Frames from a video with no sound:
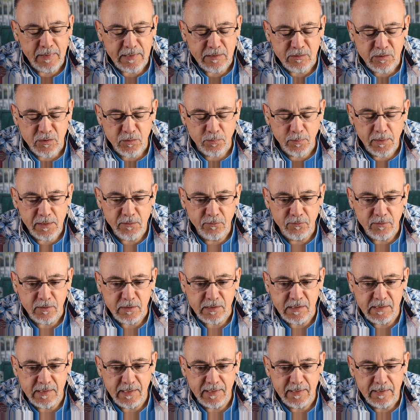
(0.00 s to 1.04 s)
He's 3
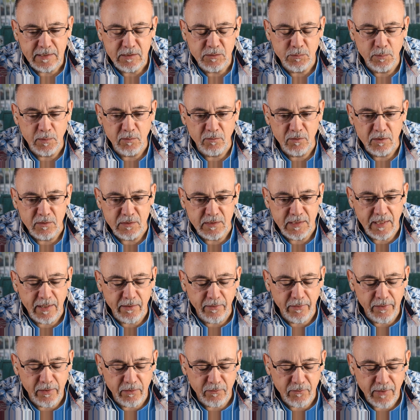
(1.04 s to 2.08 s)
for 6 with
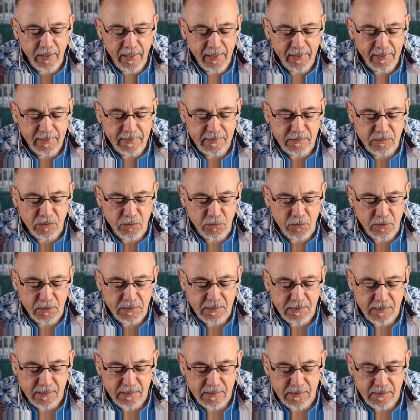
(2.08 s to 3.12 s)
Rosario riding his
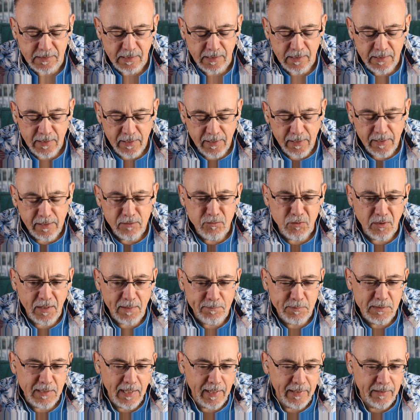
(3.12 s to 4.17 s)
horses.
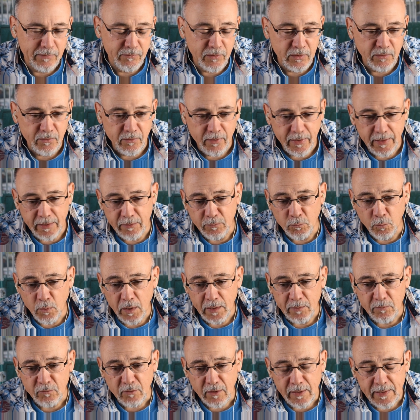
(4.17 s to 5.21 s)
drops out of a grade
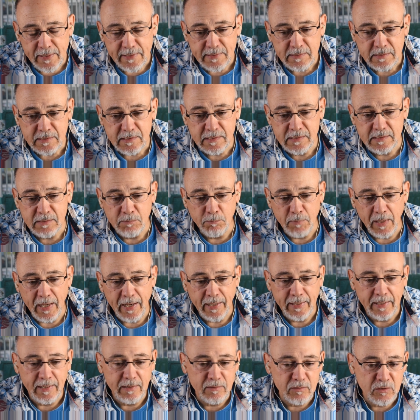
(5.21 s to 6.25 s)
1 race
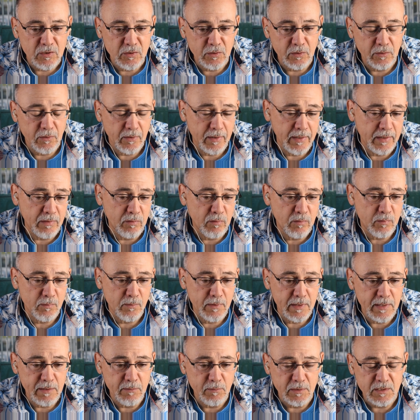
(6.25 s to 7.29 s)
back into a grade
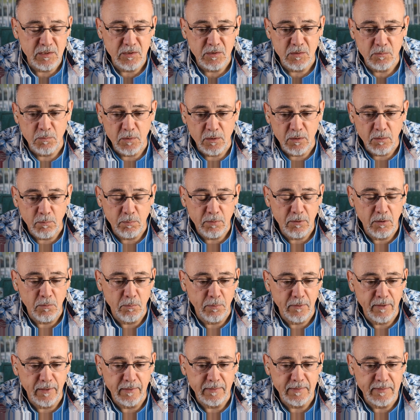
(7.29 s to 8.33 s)
3, which is more
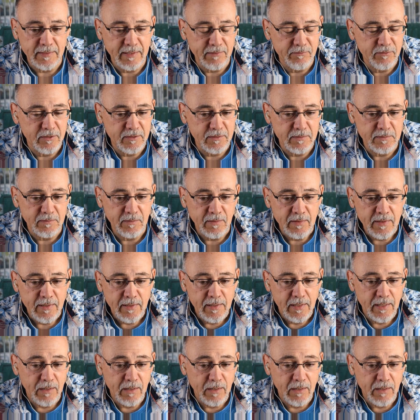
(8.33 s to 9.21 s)
appropriate level.